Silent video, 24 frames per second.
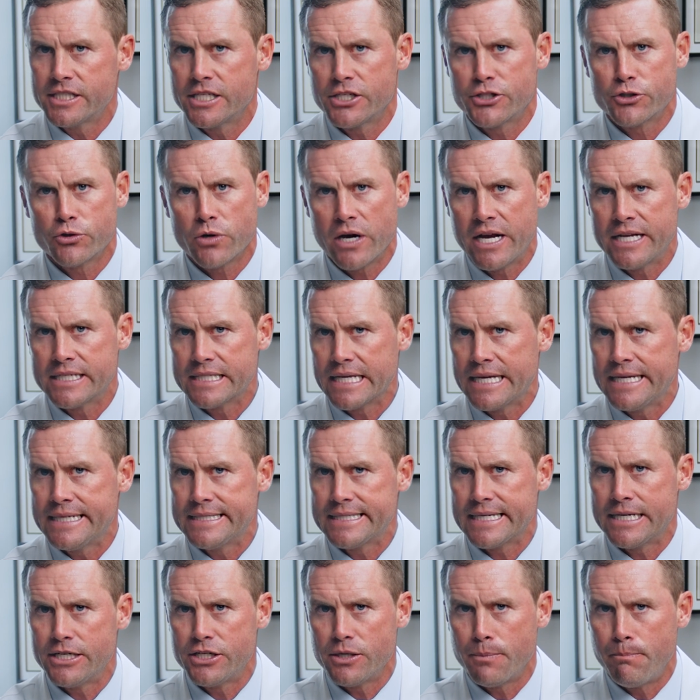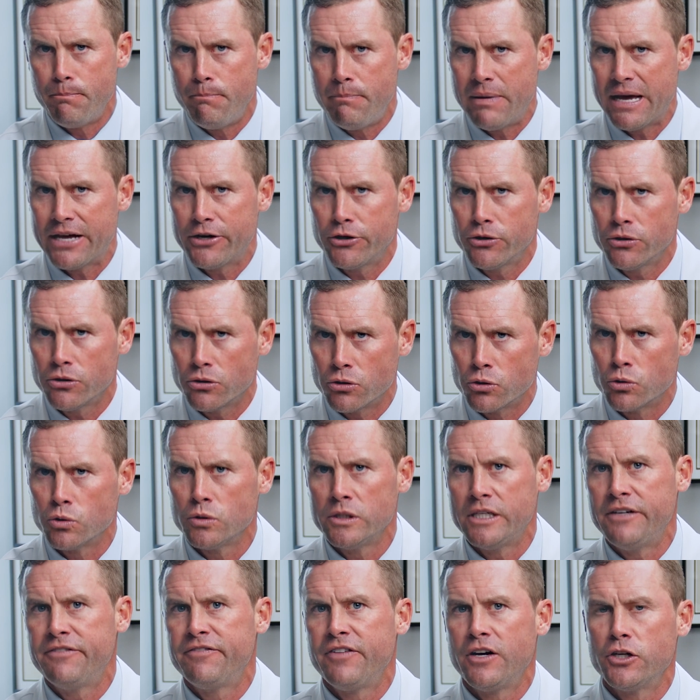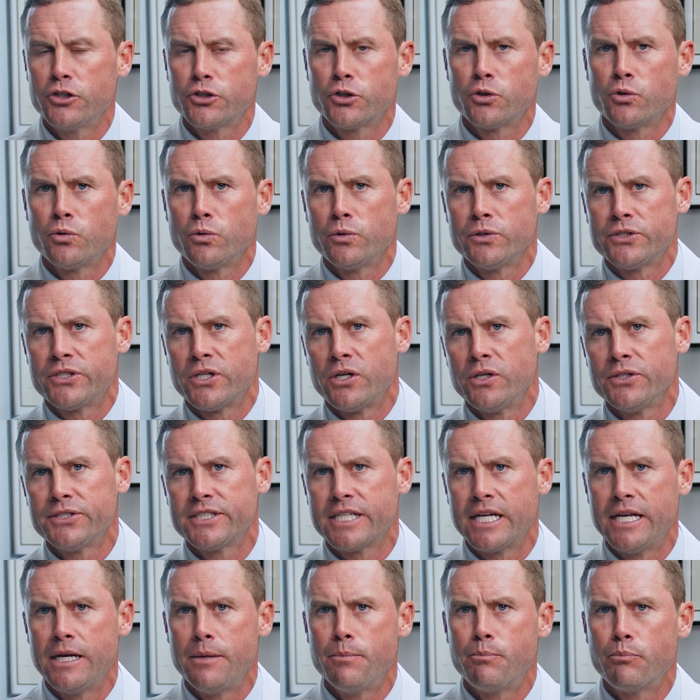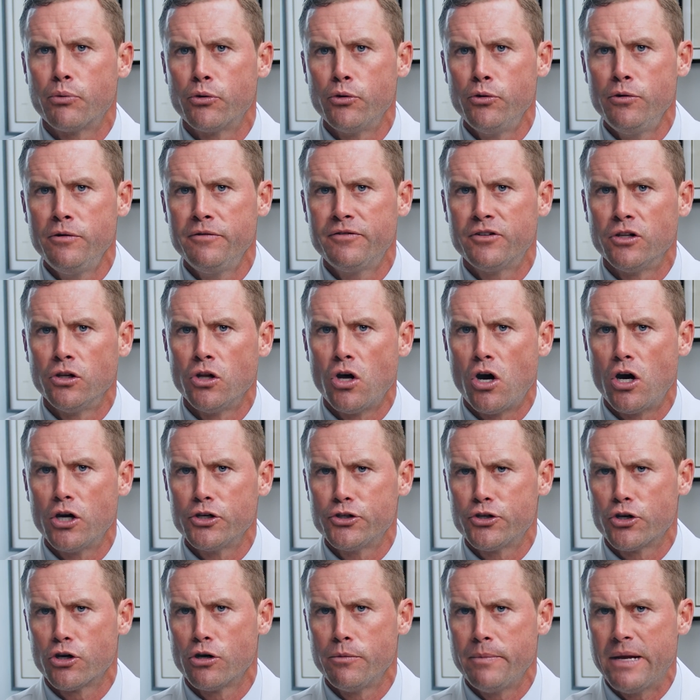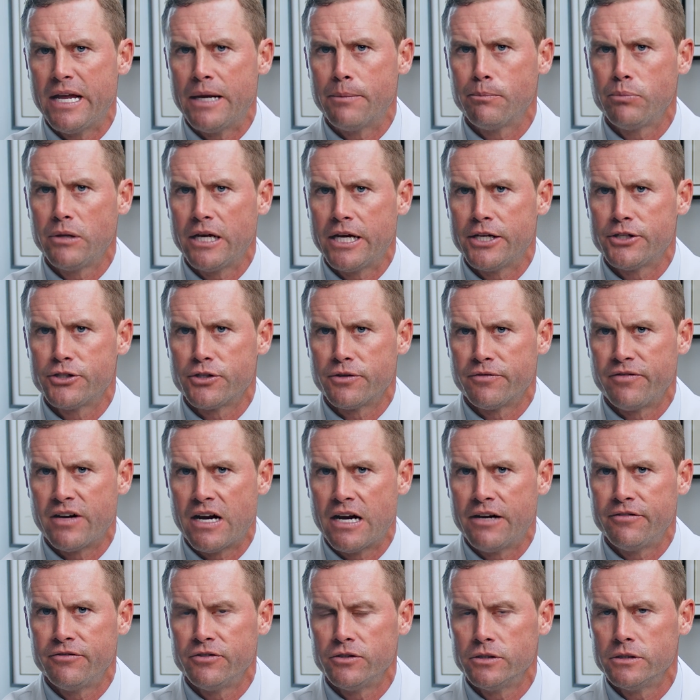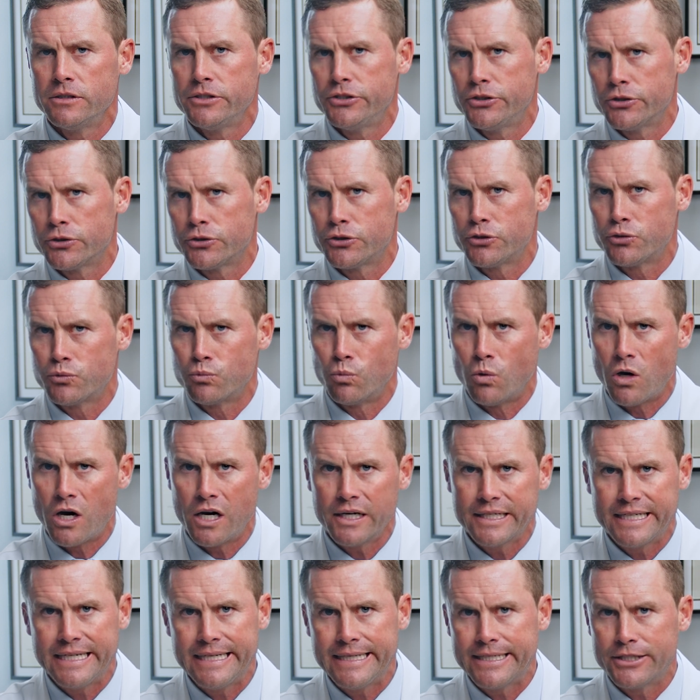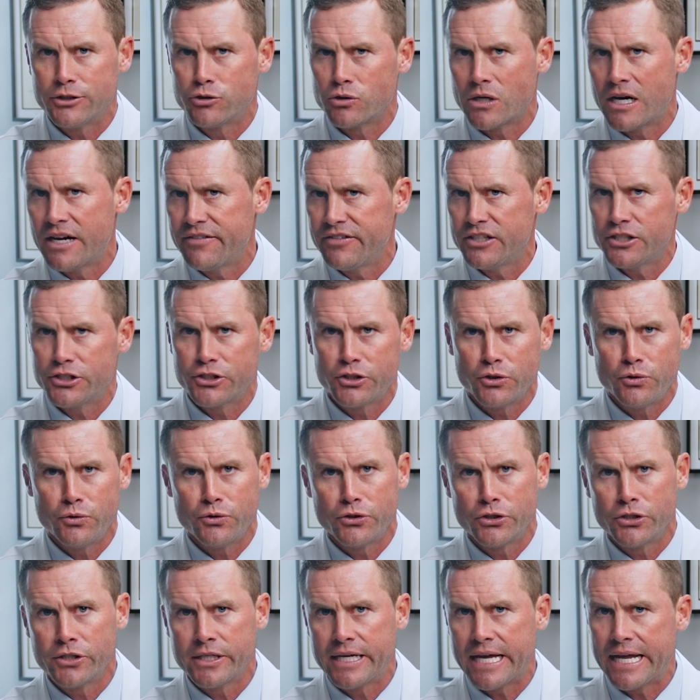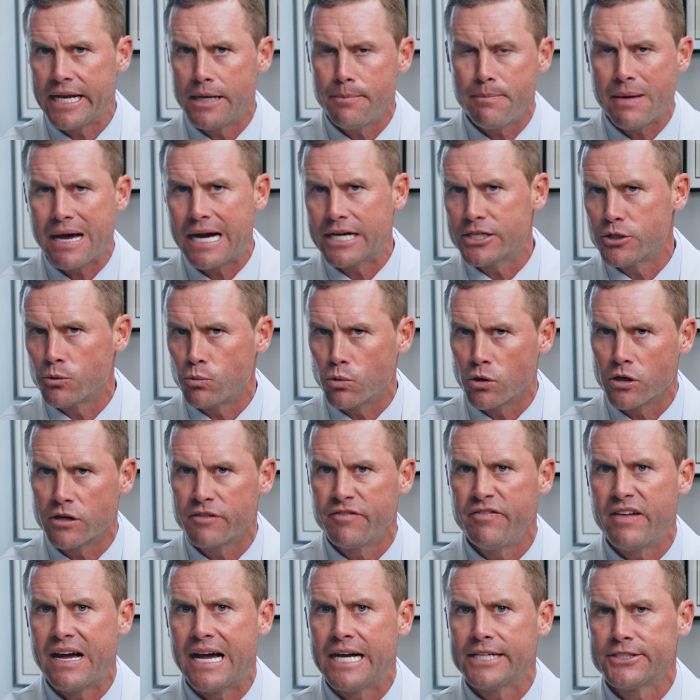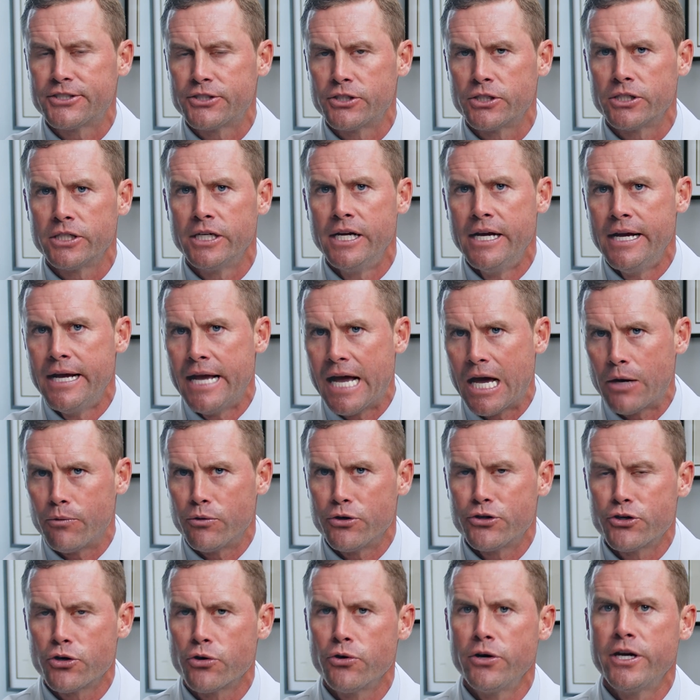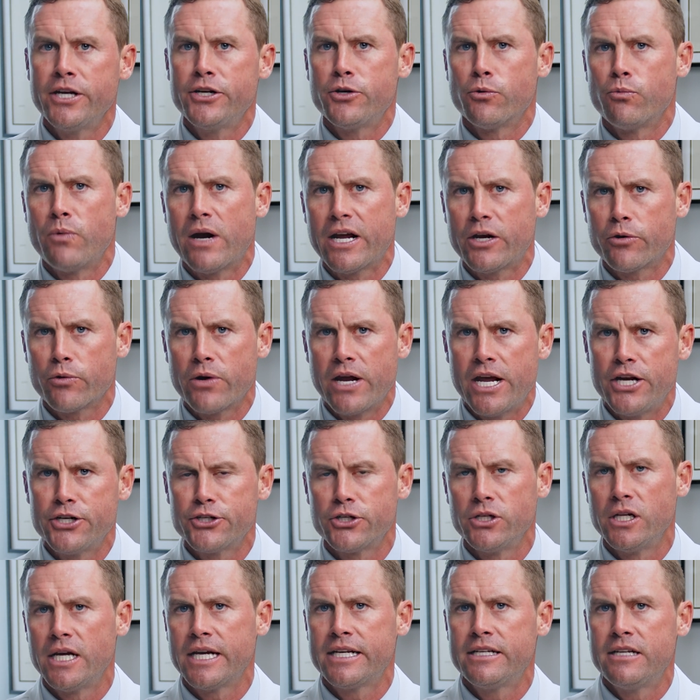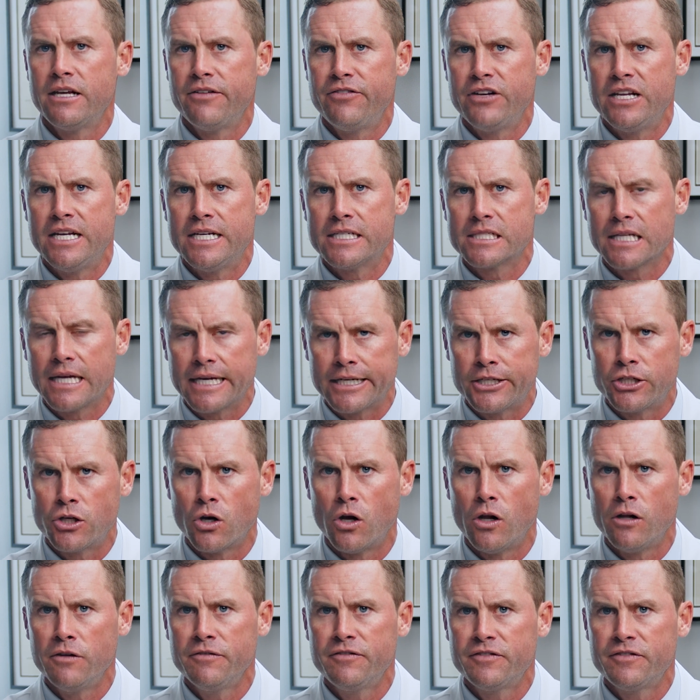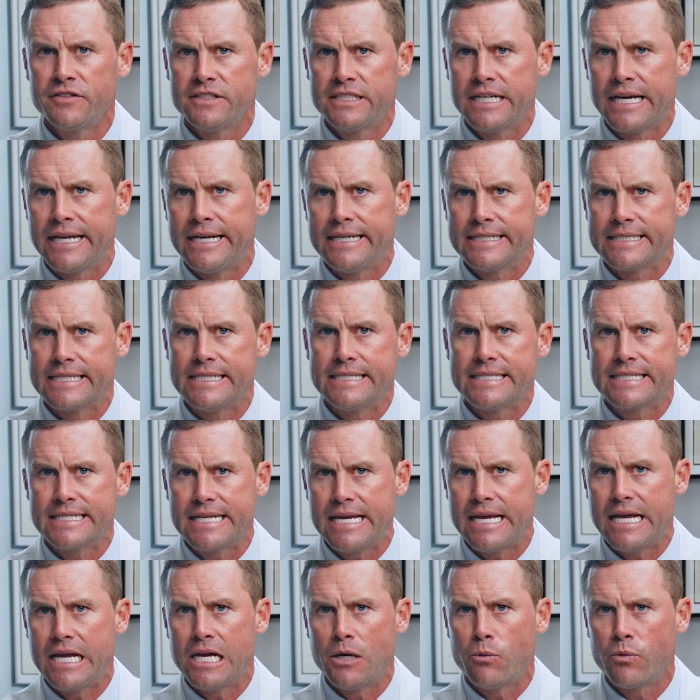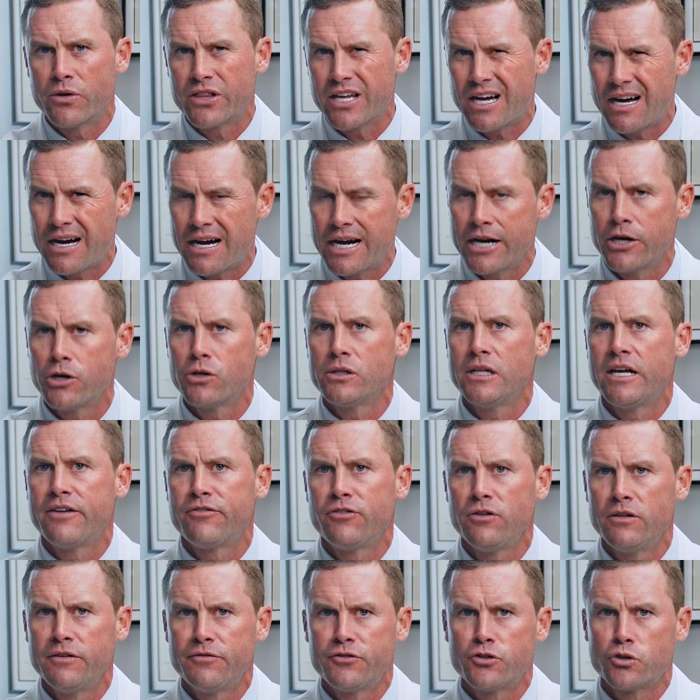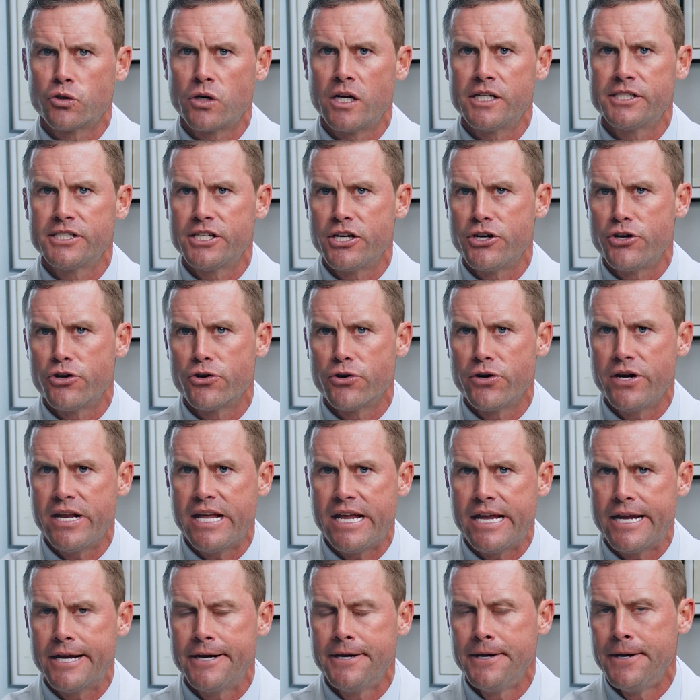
this translates into better early functional results and improved long-term implant survival. You're walking and driving sooner, getting back to work faster, and returning to recreational activities like golf, tennis, and skiing with a higher level of trust in your knee,